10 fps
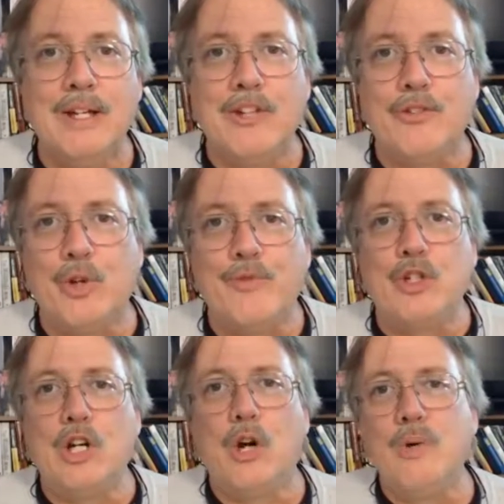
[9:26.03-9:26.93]
So if you
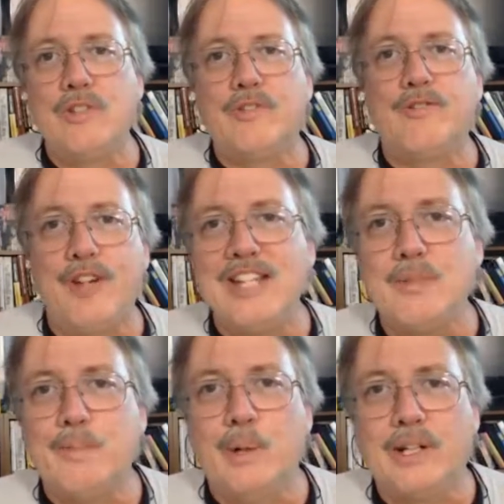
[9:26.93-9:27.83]
go into
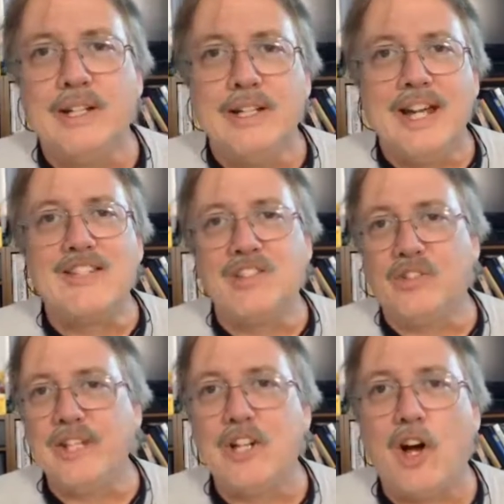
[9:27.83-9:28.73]
Facebook and
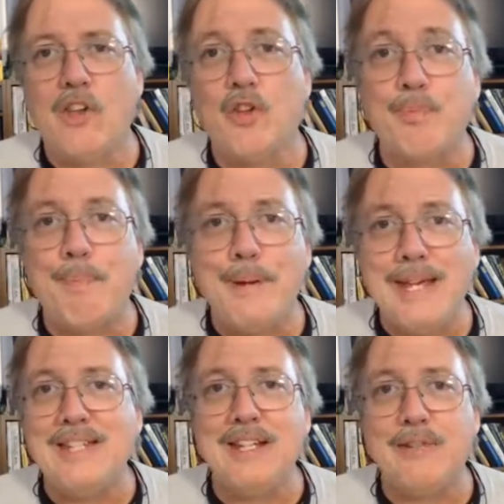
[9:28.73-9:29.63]
delete all those
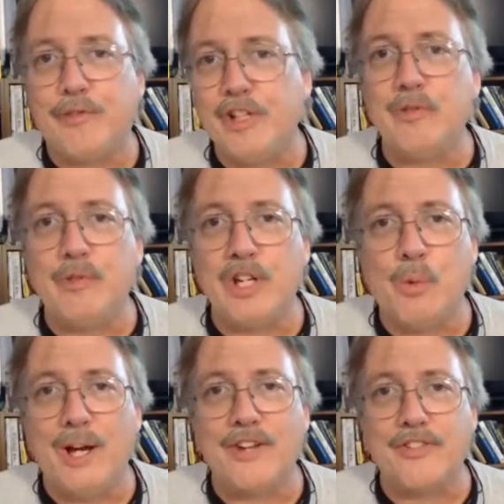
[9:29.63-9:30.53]
pending friend
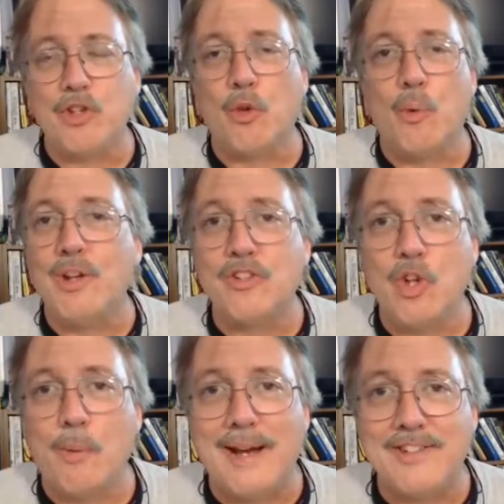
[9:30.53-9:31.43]
requests, the ones that
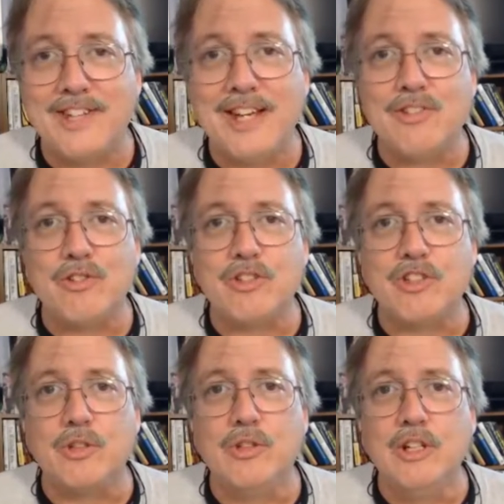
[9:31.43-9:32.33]
nobody's answered
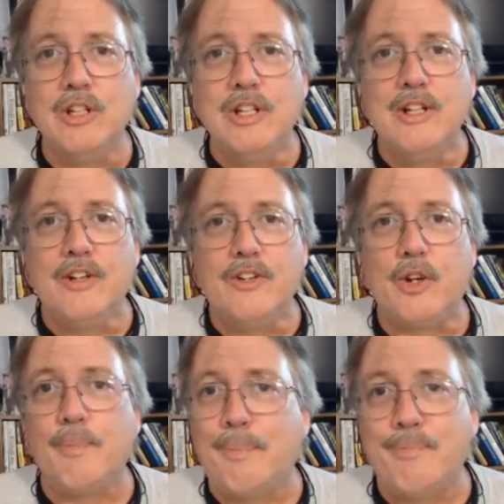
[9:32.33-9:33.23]
to,
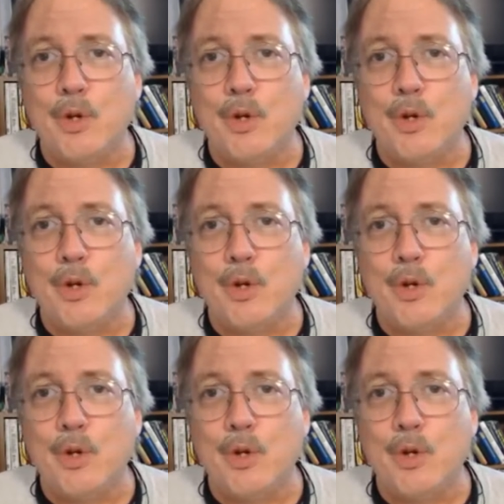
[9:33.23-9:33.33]
your